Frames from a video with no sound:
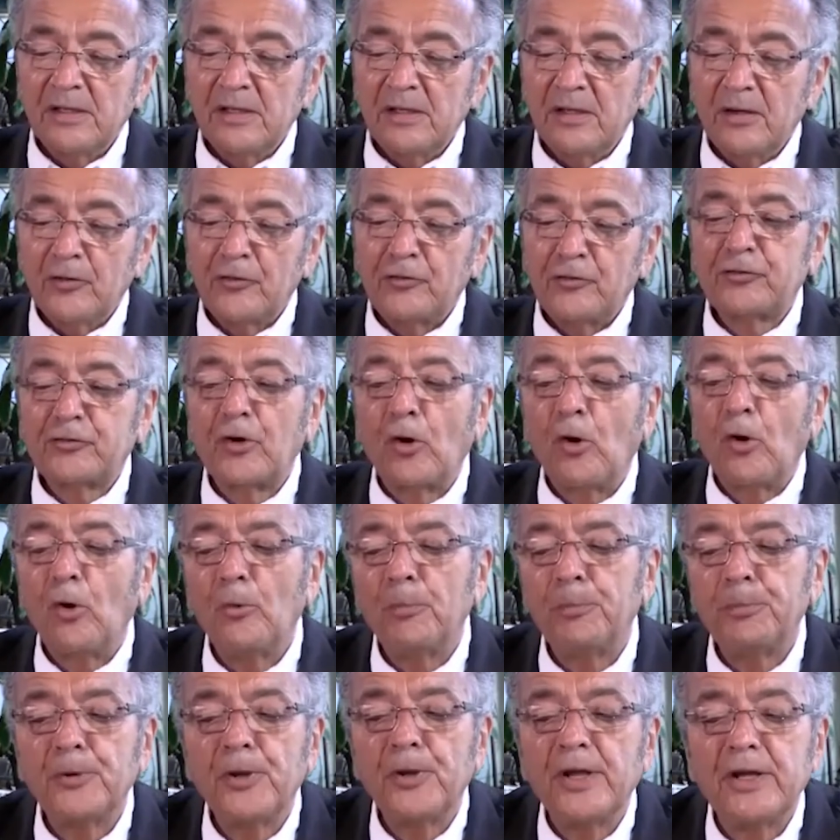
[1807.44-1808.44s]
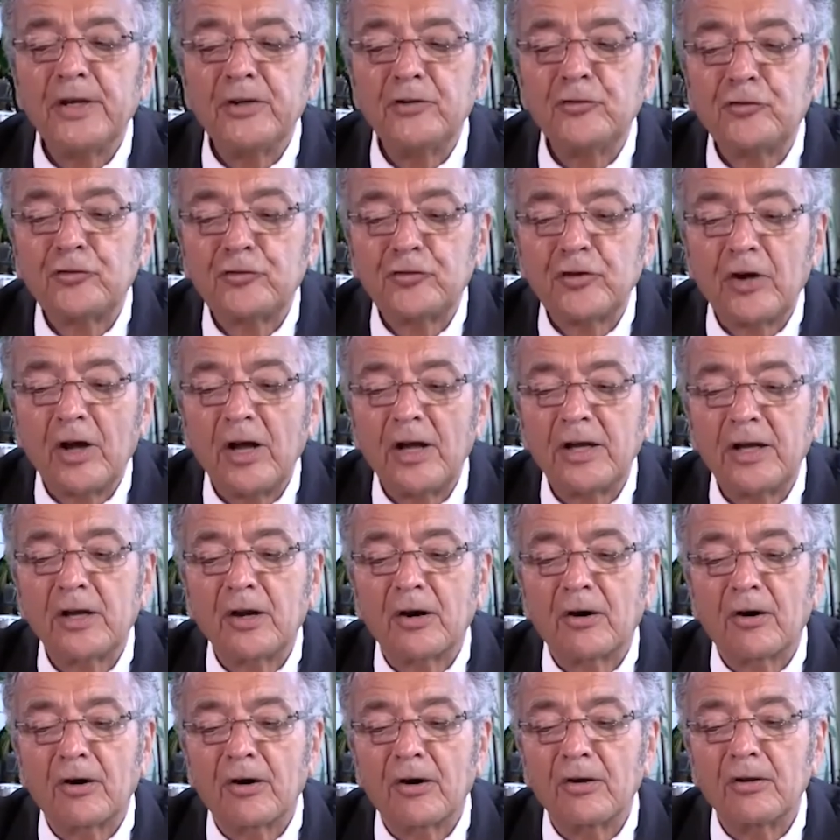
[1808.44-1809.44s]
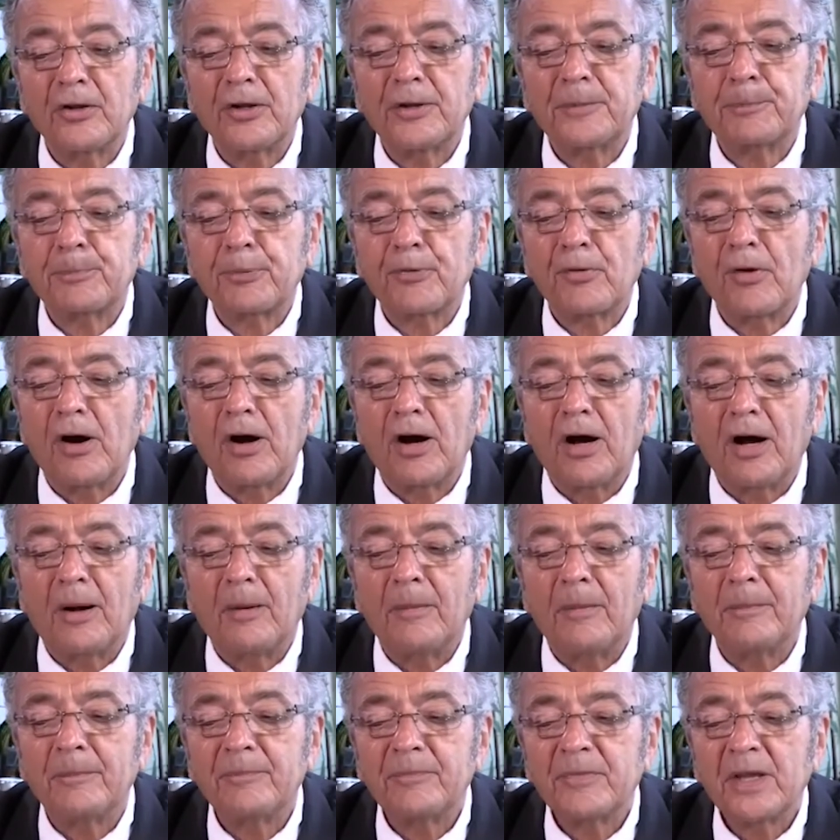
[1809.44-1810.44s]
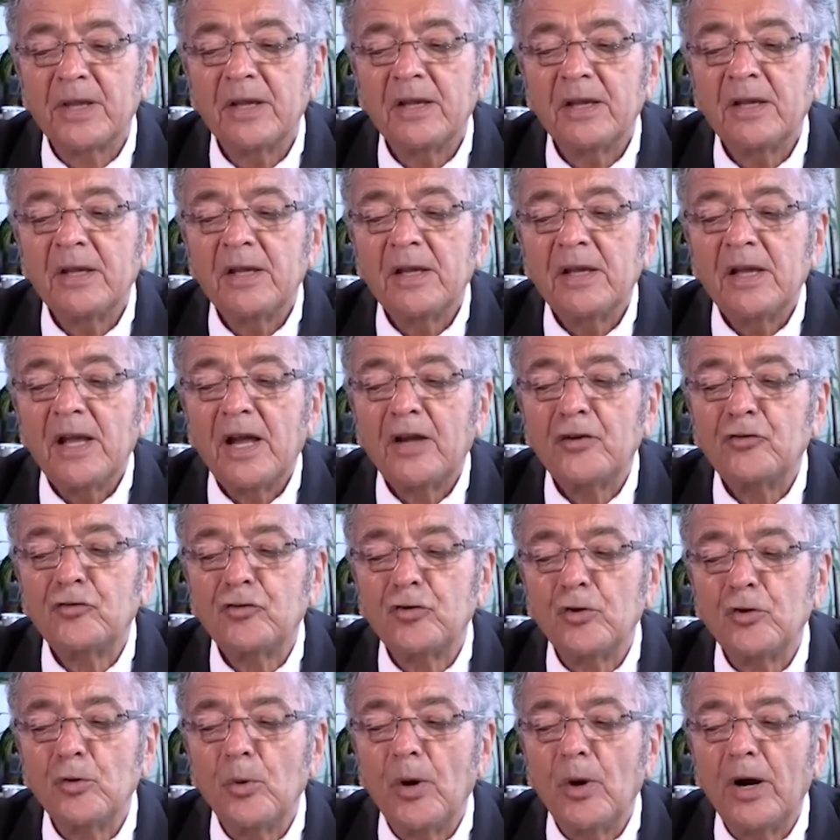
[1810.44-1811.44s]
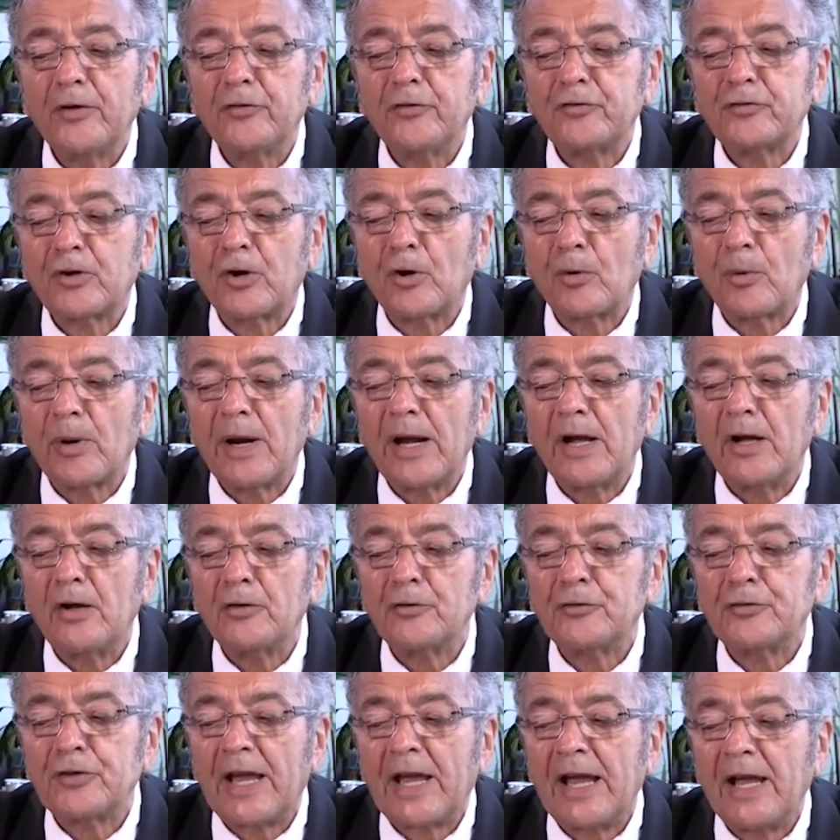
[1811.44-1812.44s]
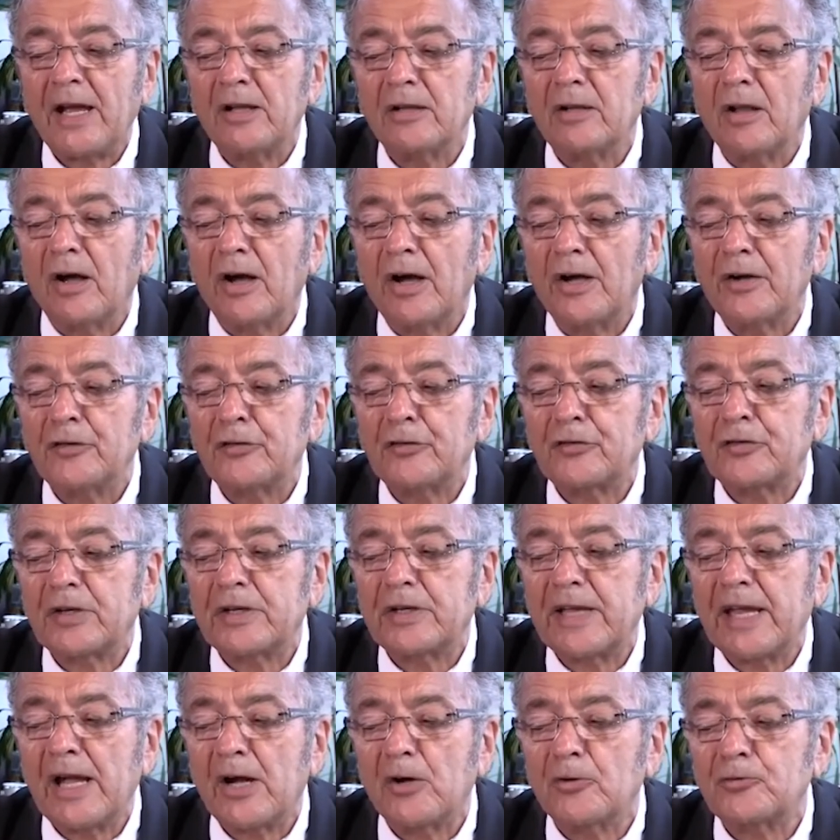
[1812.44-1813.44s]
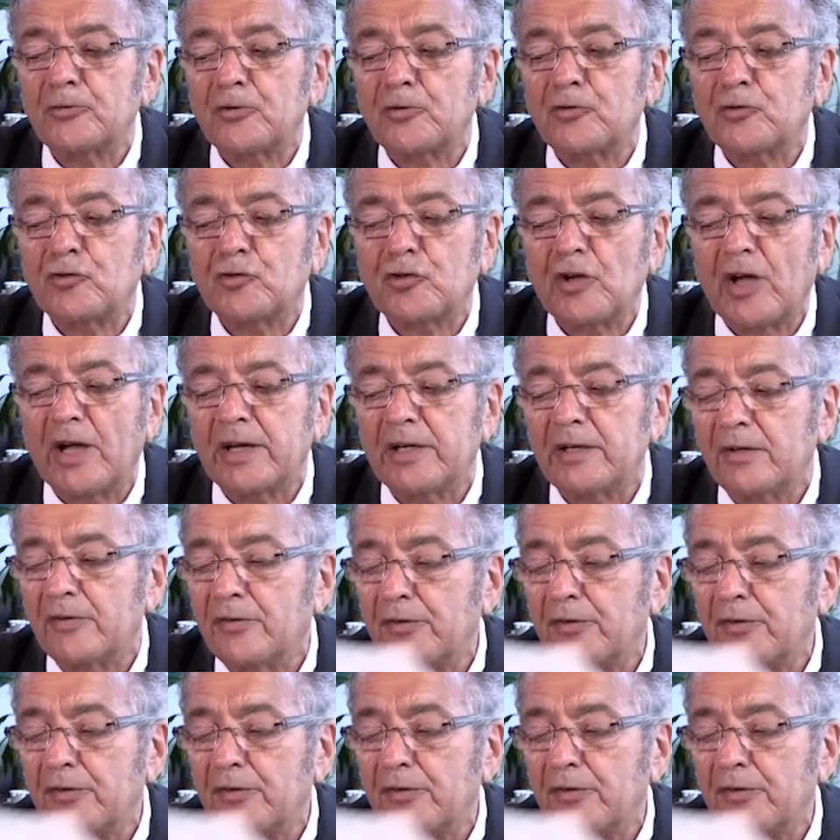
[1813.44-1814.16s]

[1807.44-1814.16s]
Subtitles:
Seoul plays shy girl at prom as U.S. corrals allies to counter China.